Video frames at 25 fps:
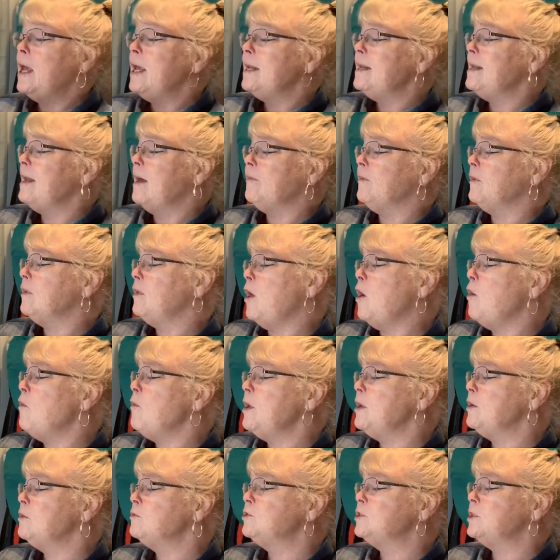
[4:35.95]
Now, the low
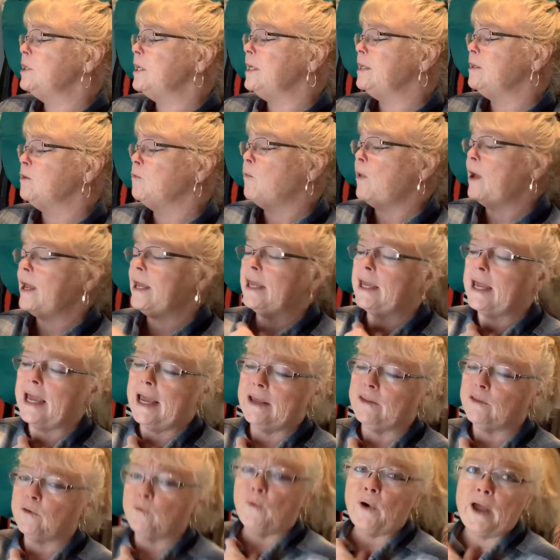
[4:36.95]
energy and the weight
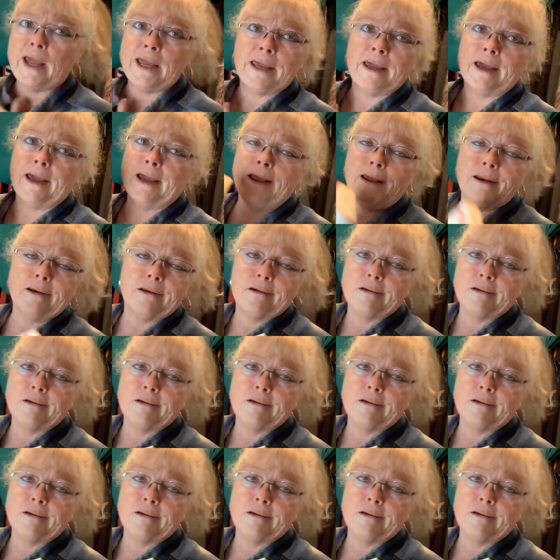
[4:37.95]
gain, the weight gain,